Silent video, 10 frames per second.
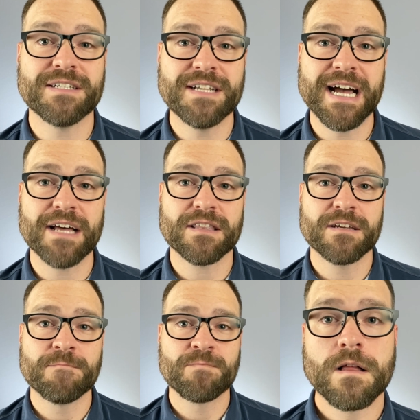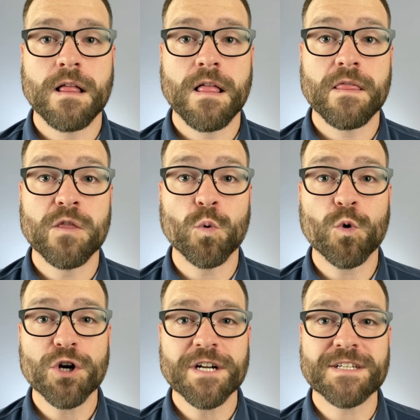death. The
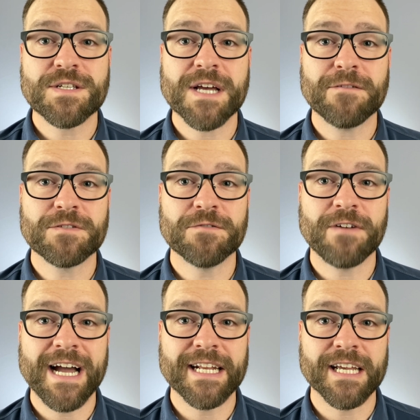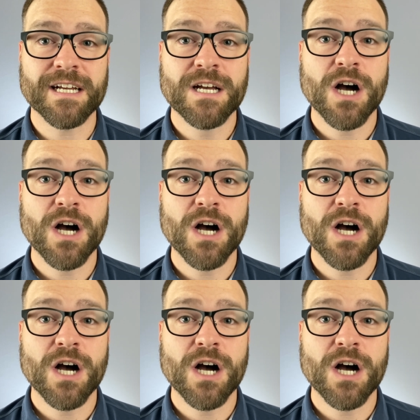word is self-defining.